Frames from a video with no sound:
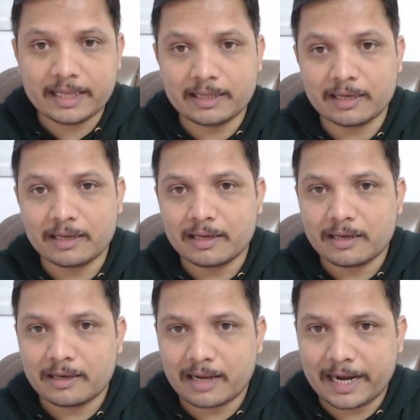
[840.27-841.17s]
in
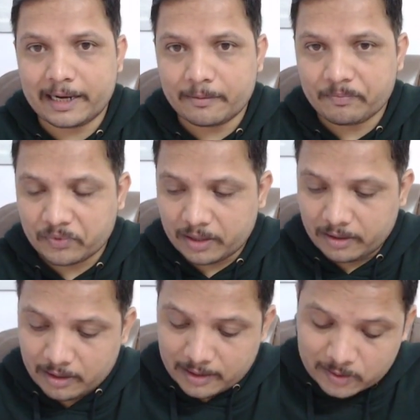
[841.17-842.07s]
right
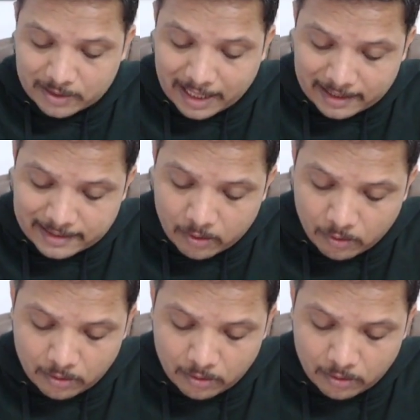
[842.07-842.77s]
so that is how